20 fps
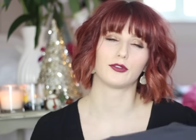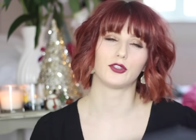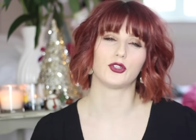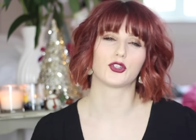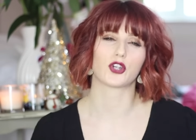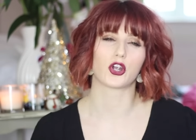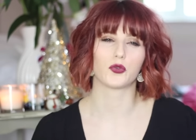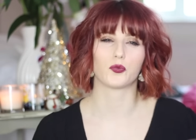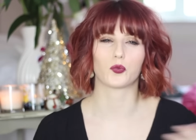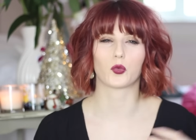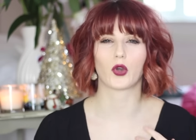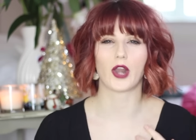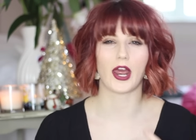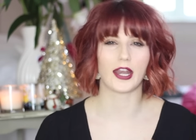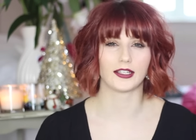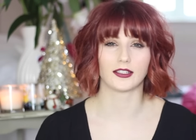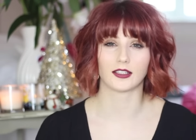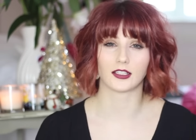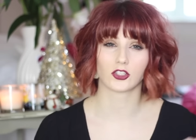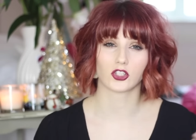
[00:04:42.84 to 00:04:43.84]
if you don't want
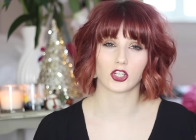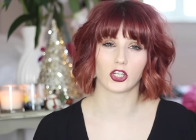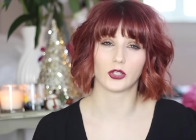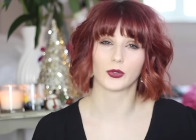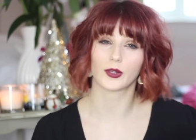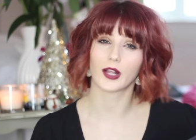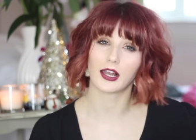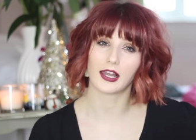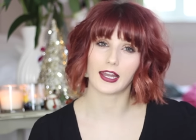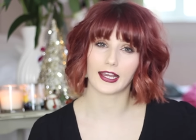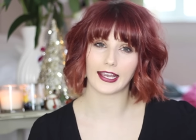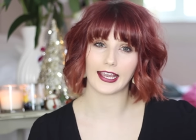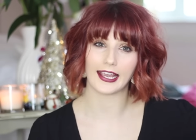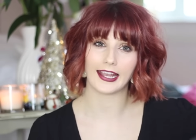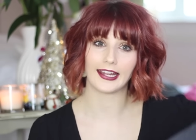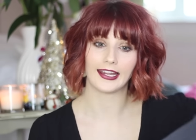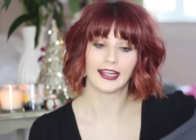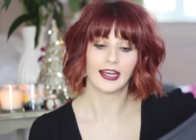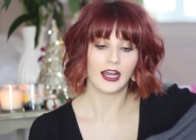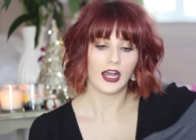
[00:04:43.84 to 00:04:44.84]
anything too
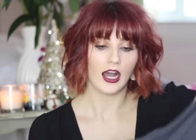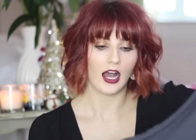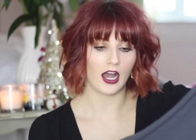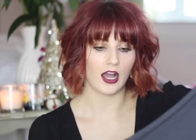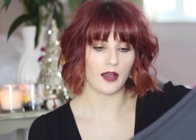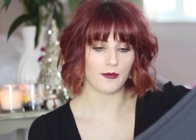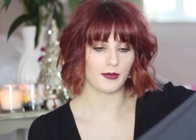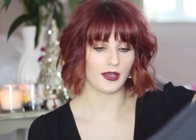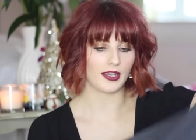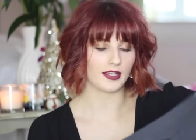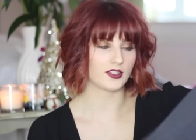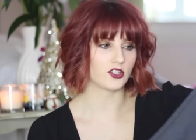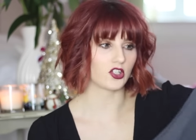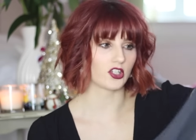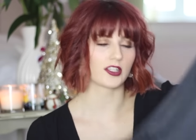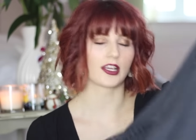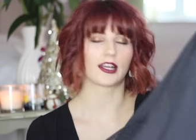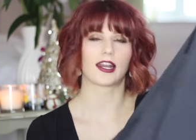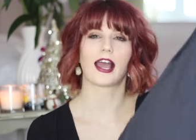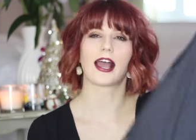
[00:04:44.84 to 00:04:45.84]
clingy. It's
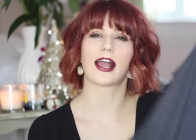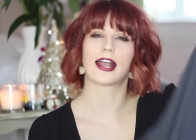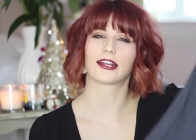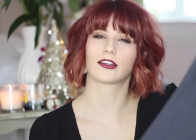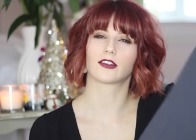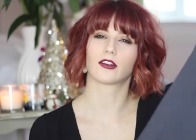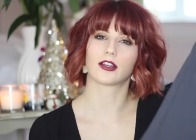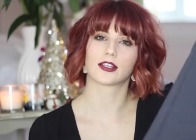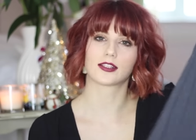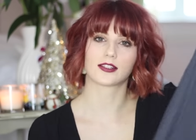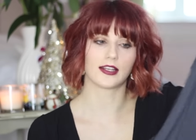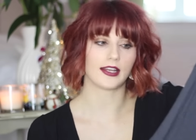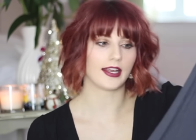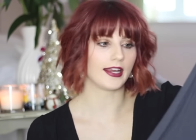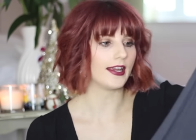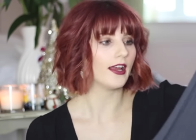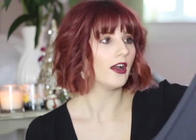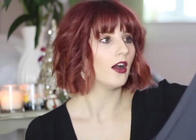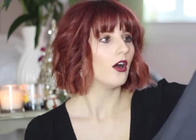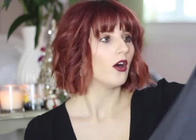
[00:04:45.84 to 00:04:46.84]
just going to hang
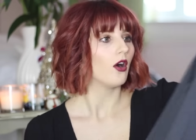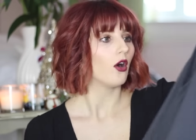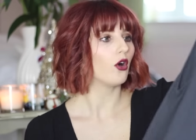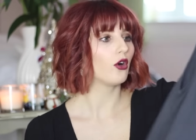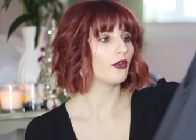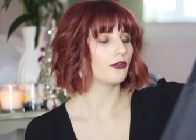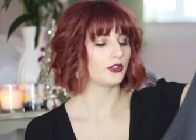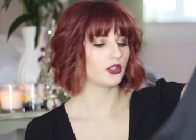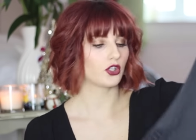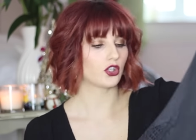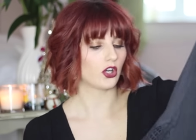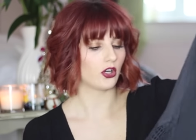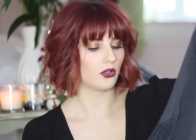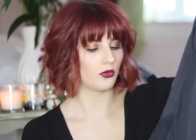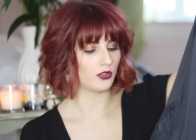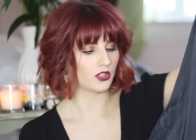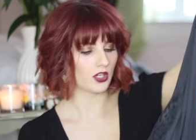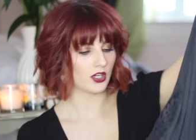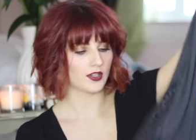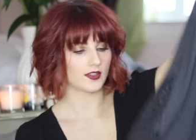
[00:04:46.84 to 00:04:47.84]
nicely off your
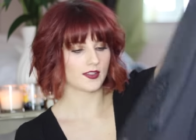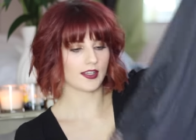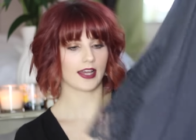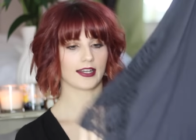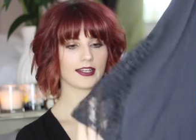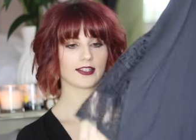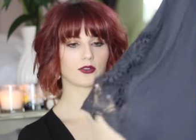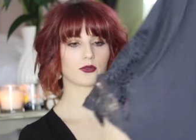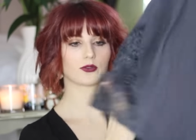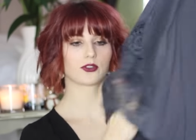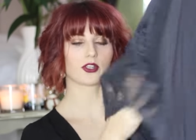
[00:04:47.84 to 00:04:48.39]
shoulders, and it's